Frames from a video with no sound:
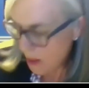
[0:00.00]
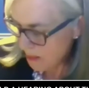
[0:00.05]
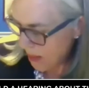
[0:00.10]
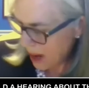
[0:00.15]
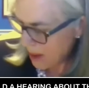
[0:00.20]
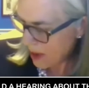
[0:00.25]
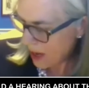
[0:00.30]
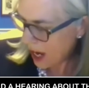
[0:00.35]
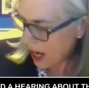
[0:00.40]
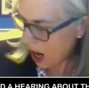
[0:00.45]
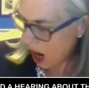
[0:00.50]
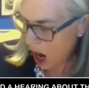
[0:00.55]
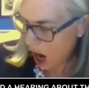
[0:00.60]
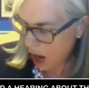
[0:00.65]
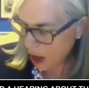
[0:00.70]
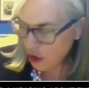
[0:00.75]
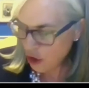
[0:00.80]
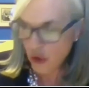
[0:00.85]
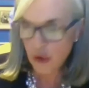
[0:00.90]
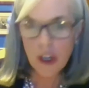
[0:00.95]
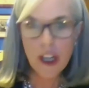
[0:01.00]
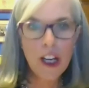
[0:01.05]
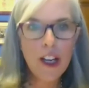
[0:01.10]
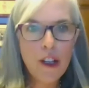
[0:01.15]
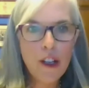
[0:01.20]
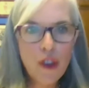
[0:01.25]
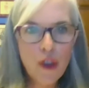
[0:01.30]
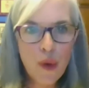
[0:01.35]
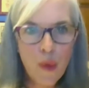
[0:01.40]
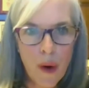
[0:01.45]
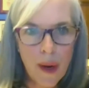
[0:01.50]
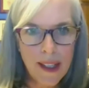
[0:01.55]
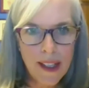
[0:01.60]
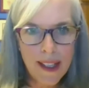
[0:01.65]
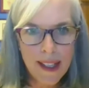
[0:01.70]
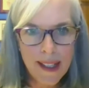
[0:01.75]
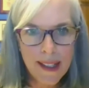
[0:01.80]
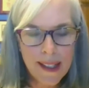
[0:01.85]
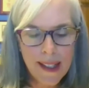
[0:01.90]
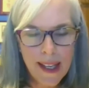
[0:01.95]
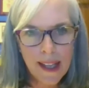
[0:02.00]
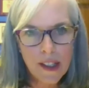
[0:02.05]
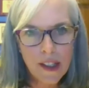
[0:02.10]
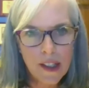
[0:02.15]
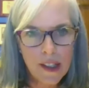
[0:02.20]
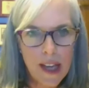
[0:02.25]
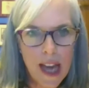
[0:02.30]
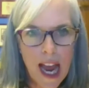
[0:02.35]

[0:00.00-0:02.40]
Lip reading: Maybe 126